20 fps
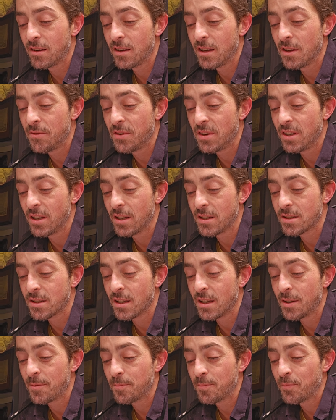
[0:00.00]
If he does
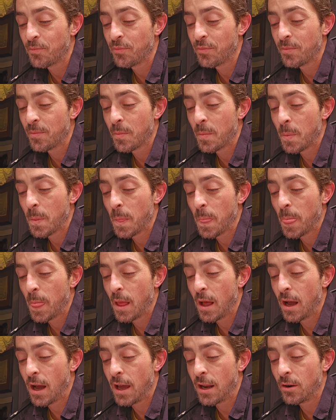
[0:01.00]

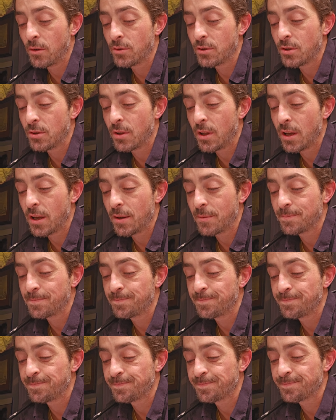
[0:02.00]
that. I don't do that.
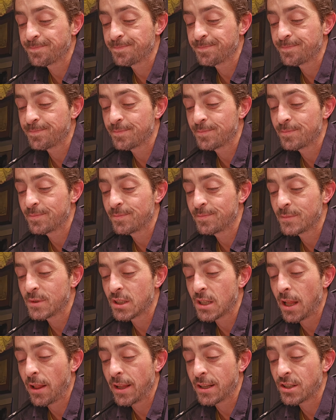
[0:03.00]

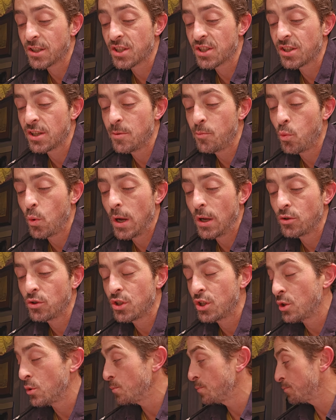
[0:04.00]
I like to sleep well
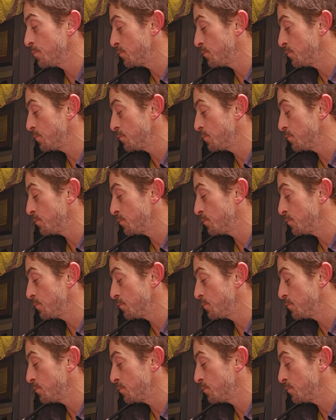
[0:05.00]
too.